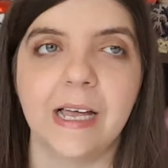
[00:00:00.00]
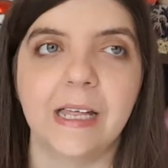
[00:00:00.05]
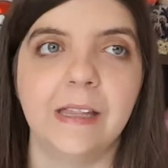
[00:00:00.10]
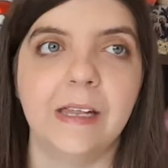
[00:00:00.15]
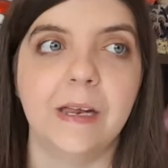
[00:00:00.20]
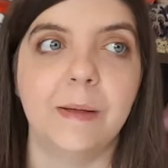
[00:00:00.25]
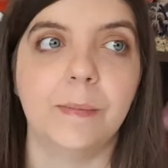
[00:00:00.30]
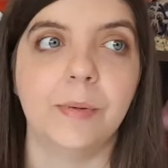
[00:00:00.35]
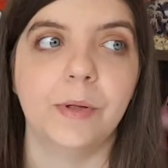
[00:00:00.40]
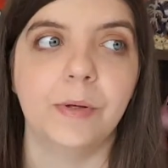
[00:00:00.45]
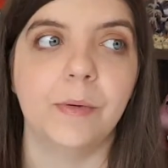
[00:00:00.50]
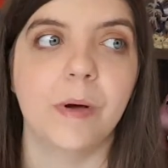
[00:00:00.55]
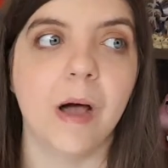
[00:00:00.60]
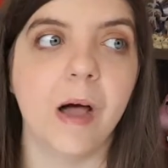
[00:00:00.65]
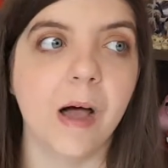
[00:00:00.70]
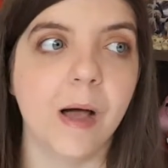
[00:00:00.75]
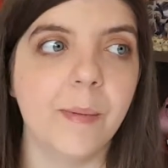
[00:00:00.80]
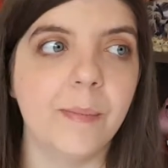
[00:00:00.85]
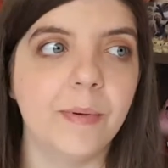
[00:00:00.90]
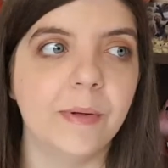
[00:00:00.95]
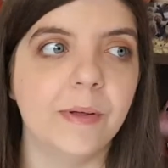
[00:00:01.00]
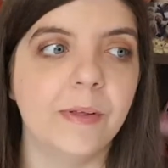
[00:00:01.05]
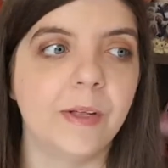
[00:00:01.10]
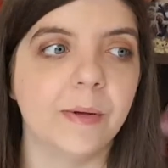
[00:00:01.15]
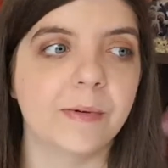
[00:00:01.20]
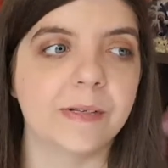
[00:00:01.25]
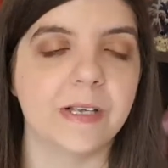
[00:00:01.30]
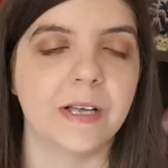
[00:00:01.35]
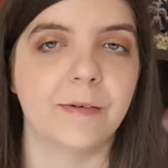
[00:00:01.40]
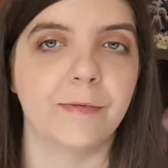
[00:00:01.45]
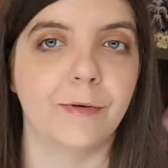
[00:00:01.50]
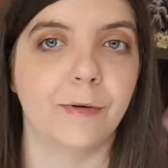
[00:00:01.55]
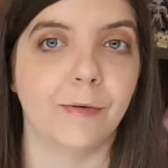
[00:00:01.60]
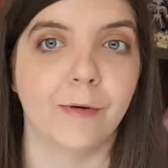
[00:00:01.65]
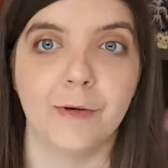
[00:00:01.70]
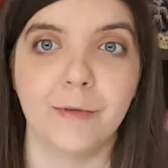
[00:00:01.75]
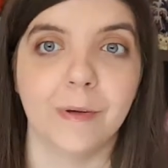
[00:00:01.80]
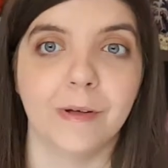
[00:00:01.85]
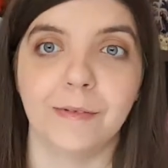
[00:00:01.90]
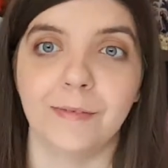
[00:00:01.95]
and then it blew up. There was like
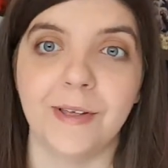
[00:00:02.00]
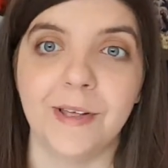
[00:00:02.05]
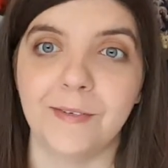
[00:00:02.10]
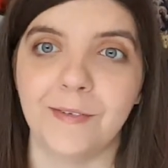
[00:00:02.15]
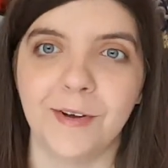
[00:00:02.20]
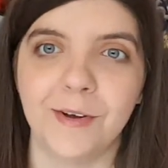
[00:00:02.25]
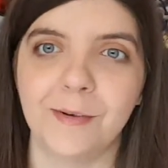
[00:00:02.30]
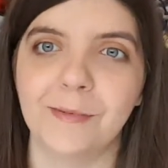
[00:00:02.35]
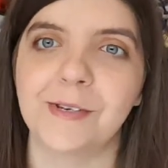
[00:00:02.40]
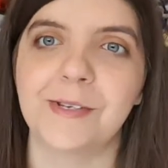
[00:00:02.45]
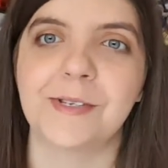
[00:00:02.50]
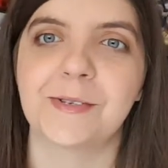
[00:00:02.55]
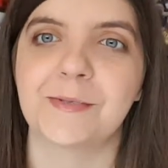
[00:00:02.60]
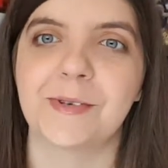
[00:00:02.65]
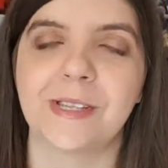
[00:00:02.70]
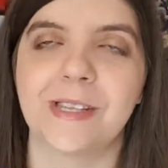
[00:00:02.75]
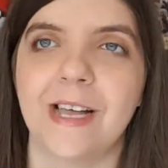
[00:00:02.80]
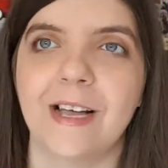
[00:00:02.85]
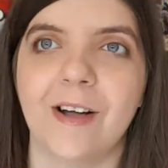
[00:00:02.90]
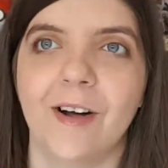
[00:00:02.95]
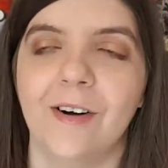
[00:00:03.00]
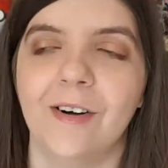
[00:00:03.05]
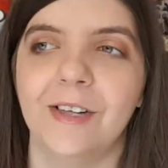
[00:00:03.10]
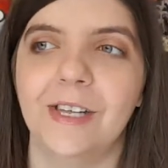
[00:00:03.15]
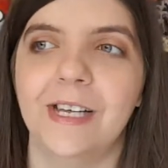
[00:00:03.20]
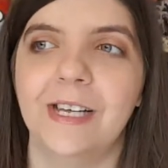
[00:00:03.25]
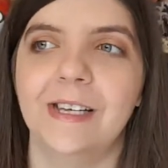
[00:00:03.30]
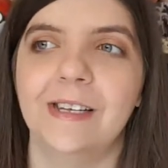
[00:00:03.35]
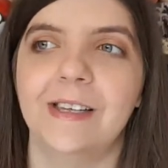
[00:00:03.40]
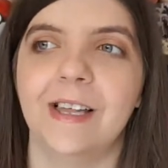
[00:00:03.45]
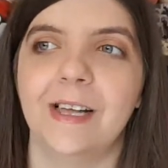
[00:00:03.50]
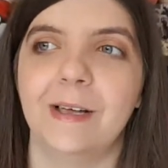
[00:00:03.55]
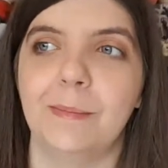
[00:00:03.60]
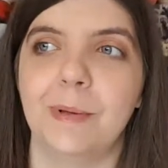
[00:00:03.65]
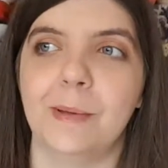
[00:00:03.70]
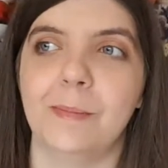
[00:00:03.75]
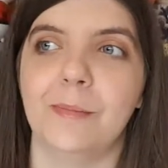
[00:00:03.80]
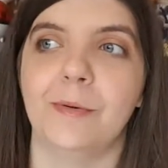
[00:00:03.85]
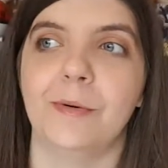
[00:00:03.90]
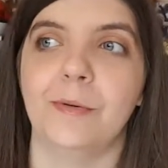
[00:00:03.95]
Furuba fever, which is what they called it, like
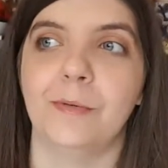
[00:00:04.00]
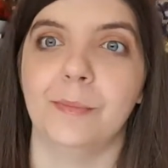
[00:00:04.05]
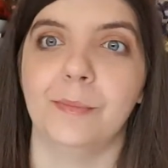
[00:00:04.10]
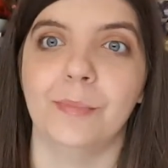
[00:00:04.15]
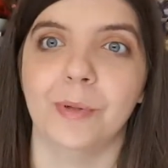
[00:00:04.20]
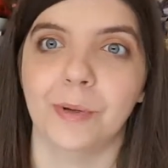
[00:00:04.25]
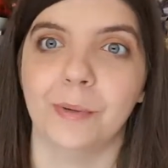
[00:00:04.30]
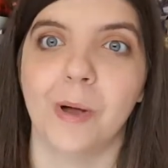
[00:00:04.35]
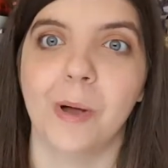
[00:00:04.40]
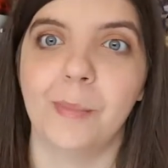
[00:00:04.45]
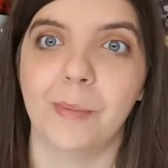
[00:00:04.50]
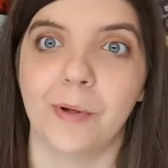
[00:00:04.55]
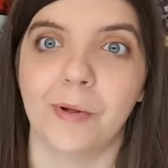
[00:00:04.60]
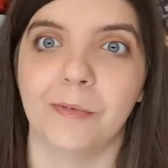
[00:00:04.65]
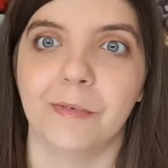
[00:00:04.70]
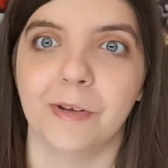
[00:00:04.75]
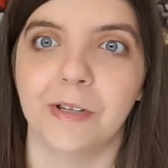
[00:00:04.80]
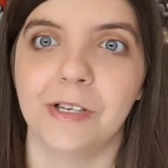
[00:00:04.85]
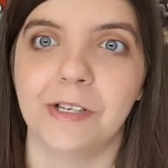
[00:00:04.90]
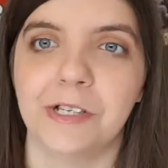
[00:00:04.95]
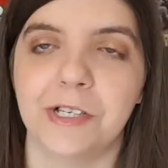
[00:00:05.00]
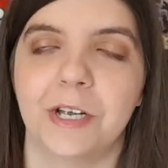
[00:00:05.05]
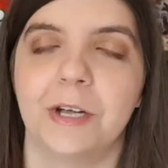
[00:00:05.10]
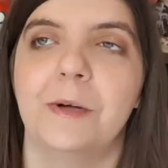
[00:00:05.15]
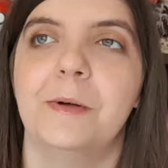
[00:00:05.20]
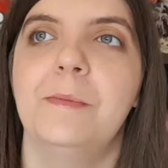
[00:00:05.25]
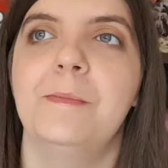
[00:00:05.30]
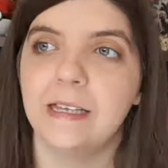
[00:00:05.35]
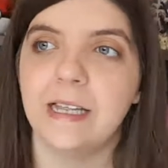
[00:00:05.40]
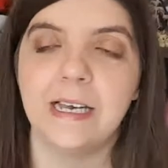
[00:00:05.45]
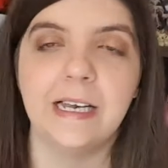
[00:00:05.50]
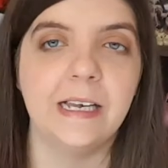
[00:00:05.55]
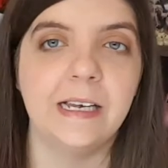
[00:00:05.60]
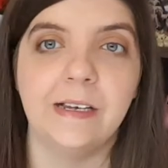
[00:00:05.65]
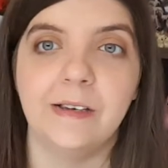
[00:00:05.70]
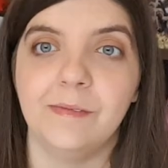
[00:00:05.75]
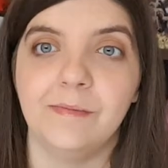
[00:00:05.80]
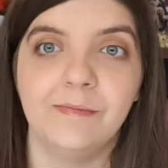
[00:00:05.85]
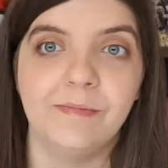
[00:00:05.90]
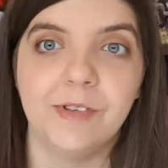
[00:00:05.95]
people who blew up over the show. They
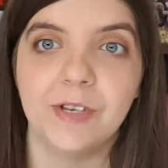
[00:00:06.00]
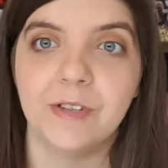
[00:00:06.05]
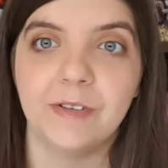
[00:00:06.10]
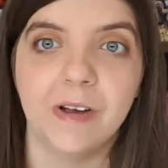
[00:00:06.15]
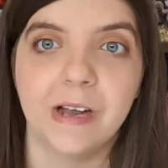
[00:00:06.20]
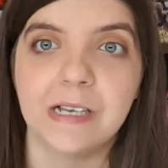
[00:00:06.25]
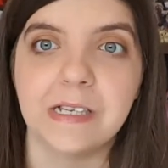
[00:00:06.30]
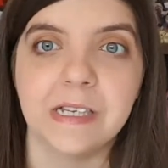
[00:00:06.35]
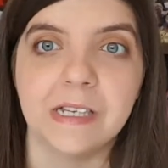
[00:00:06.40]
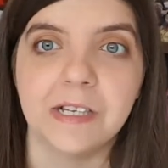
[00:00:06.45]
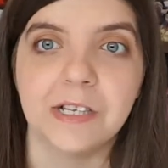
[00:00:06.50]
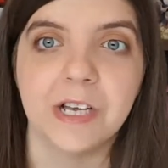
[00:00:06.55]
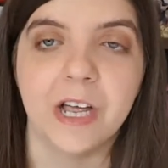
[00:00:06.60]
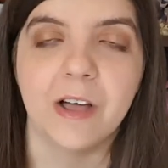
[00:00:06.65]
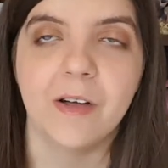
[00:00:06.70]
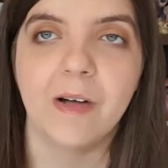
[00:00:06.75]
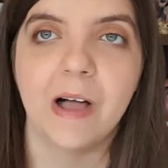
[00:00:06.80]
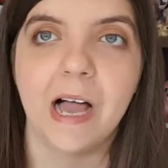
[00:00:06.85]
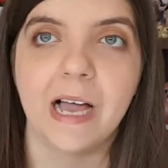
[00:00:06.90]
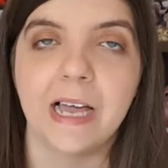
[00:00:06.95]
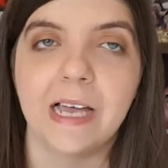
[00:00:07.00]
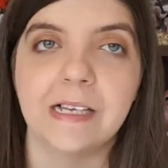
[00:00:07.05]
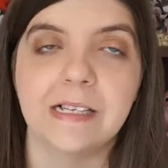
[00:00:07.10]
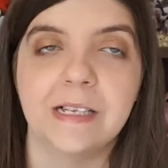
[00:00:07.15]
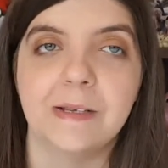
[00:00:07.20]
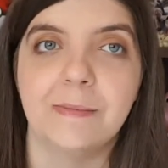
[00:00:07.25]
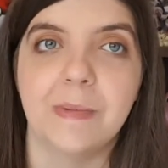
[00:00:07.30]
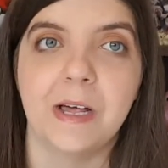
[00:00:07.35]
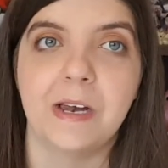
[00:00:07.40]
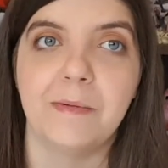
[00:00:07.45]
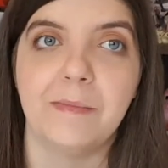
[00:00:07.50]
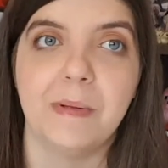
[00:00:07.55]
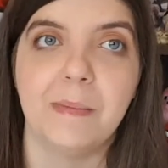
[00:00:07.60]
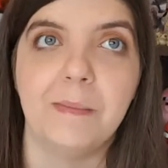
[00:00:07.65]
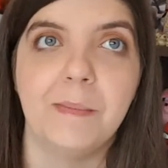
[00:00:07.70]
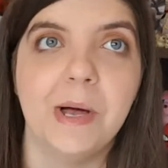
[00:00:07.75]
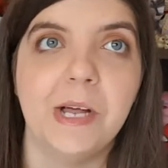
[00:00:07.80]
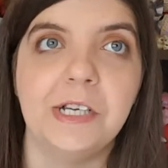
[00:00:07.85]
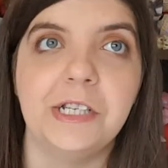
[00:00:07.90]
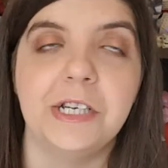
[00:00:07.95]
didn't do the rest of the show. I guess it might have
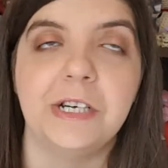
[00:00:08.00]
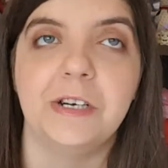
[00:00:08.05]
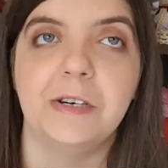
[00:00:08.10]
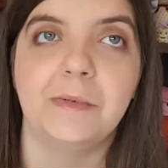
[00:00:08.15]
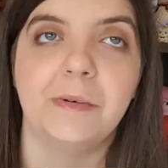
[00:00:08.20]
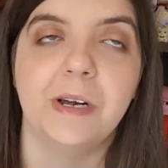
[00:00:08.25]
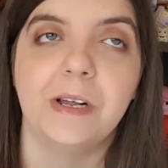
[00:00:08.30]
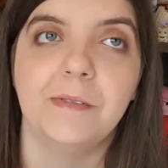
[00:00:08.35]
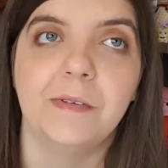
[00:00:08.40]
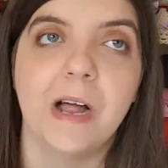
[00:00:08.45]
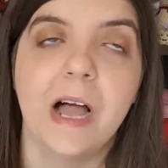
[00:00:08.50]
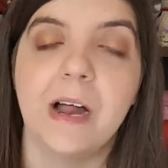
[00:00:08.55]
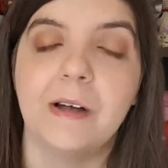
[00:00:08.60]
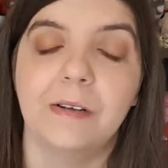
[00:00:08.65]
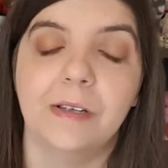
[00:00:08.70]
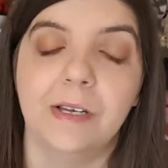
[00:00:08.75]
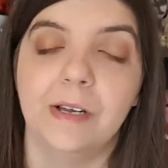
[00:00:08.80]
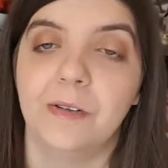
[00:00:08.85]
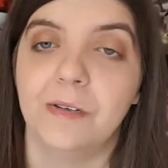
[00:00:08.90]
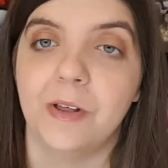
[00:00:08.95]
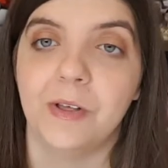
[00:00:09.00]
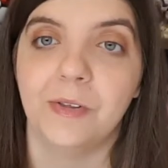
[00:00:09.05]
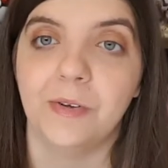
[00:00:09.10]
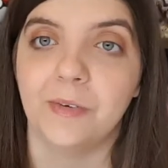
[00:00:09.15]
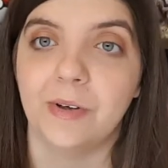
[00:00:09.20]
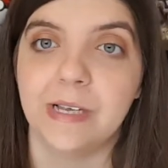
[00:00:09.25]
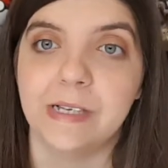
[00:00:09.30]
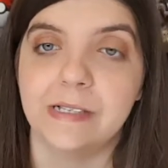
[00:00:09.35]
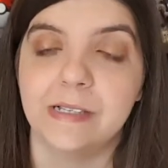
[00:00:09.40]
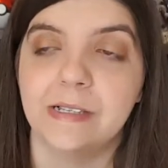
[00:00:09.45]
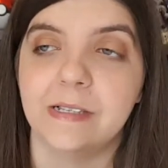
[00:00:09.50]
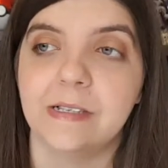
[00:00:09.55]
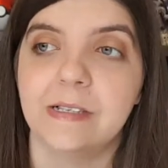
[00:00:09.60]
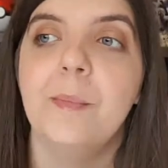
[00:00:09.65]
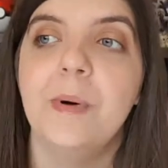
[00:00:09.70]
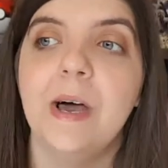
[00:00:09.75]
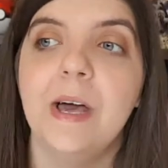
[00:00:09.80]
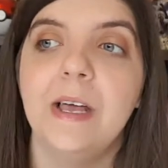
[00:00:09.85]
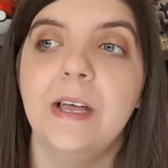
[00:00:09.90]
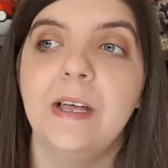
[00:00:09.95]
been budget or whatever. I really don't know the reasons.
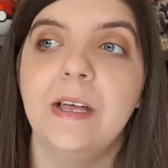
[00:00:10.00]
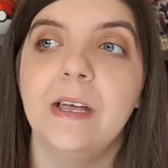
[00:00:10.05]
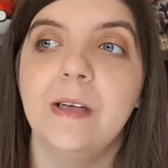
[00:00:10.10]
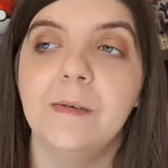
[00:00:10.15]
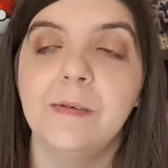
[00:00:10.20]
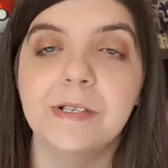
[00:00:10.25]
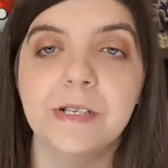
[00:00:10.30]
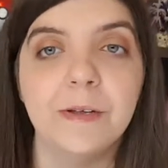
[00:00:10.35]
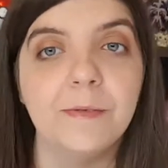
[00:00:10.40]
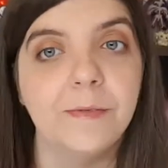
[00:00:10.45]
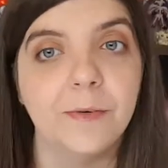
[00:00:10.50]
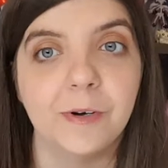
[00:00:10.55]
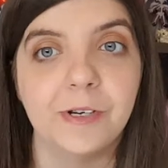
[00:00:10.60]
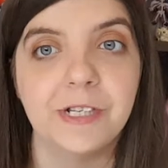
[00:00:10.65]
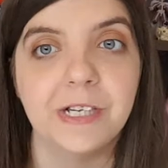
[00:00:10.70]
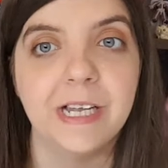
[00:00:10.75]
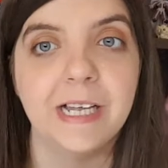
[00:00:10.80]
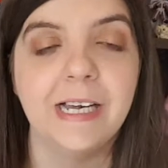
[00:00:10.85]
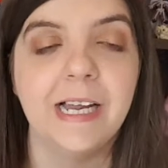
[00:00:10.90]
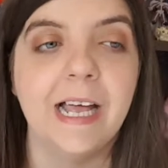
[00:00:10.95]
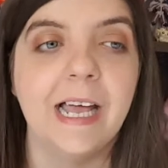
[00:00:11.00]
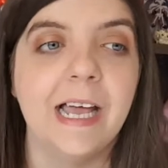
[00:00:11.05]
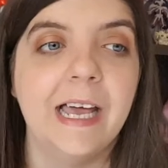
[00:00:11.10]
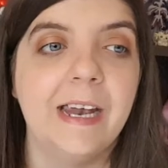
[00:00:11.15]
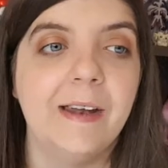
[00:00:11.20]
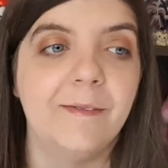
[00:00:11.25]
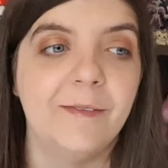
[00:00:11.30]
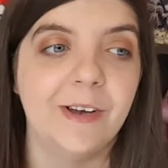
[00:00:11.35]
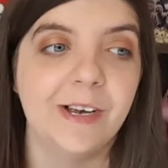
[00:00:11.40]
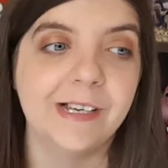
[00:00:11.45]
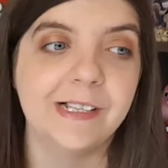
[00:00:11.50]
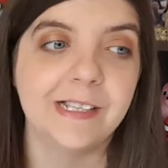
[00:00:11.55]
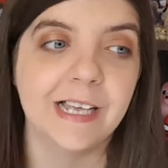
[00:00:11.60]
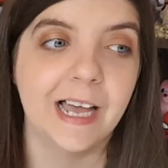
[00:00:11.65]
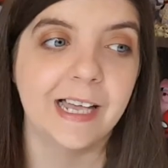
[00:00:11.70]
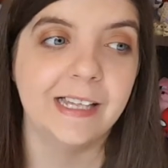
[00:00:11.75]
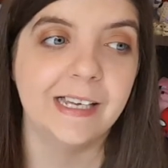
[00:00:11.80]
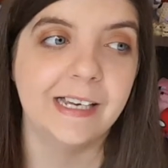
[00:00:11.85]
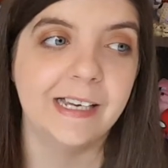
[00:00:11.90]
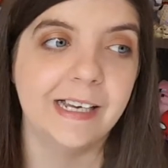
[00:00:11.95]
But it was unfortunate, and I'm very
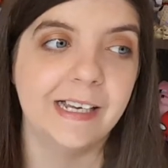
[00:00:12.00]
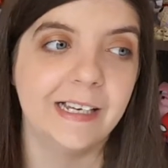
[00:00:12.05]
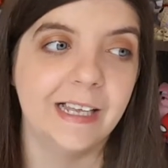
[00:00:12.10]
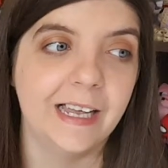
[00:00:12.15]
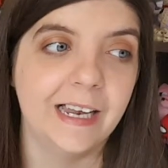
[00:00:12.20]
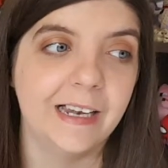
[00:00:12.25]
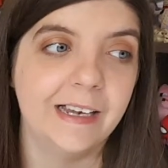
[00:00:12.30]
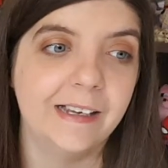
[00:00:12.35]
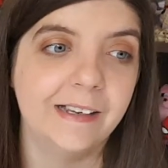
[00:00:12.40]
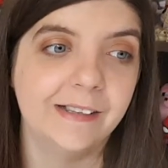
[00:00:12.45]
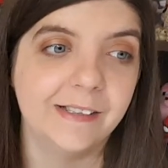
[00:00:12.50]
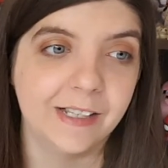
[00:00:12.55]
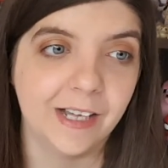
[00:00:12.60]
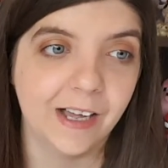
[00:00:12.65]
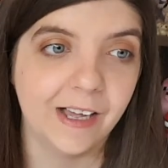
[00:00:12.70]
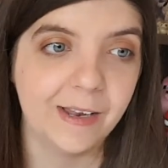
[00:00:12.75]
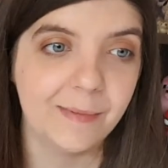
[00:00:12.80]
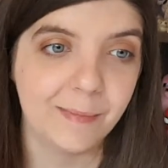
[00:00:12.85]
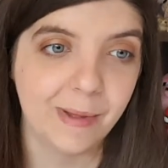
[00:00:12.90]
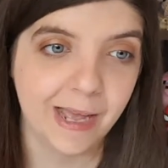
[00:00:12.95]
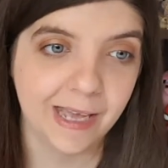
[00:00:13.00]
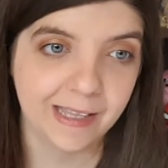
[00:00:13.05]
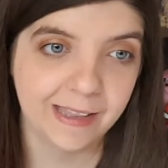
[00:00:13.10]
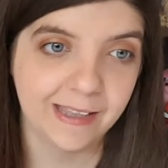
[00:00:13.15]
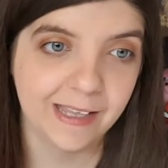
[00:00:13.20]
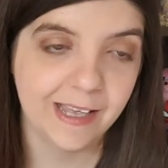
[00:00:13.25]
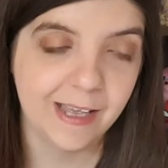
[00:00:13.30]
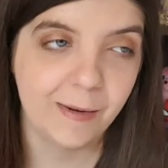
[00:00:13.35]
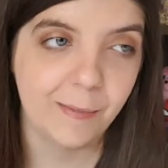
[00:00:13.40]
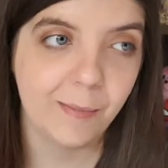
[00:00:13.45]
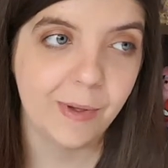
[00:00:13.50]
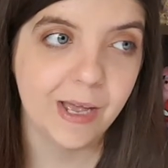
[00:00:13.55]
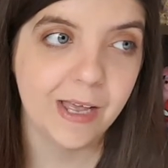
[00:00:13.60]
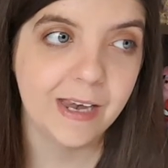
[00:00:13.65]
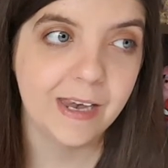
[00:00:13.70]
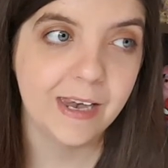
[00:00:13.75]
sad that it didn't get done back then. But